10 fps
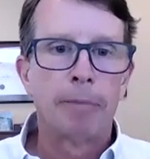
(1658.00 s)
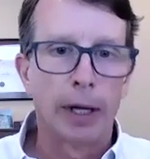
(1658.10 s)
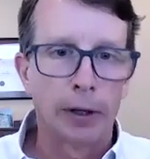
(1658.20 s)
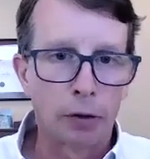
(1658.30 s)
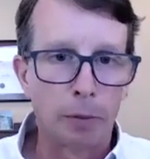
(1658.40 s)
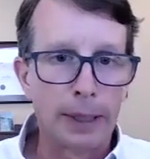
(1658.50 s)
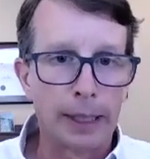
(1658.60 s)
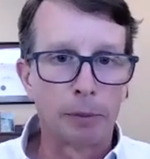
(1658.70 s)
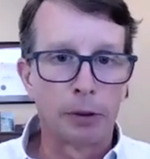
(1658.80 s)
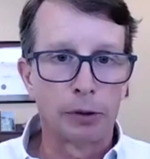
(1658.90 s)
to be
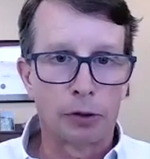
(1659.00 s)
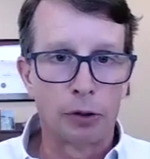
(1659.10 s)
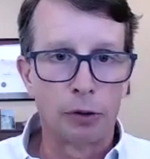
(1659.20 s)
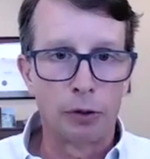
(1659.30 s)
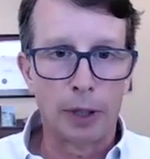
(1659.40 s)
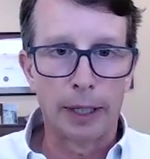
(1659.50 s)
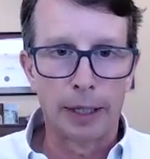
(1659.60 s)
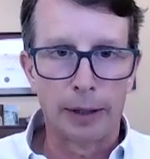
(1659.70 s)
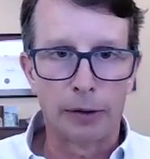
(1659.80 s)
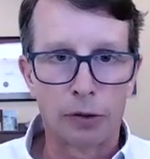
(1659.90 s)
able to
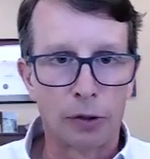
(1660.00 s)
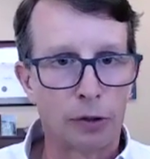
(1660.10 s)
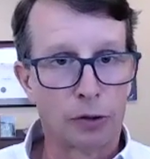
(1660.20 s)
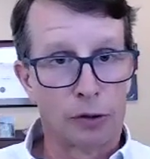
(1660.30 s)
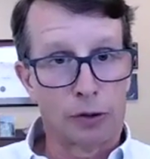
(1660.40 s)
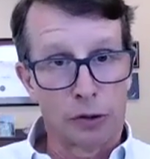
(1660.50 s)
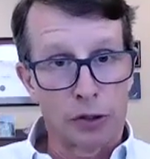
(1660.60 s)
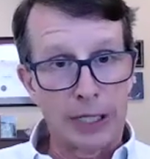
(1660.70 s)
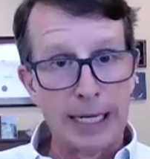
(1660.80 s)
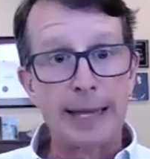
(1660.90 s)

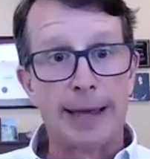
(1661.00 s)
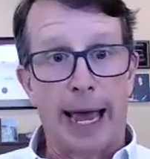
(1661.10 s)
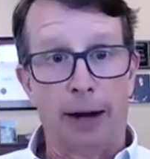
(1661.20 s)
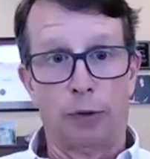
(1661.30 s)
see that,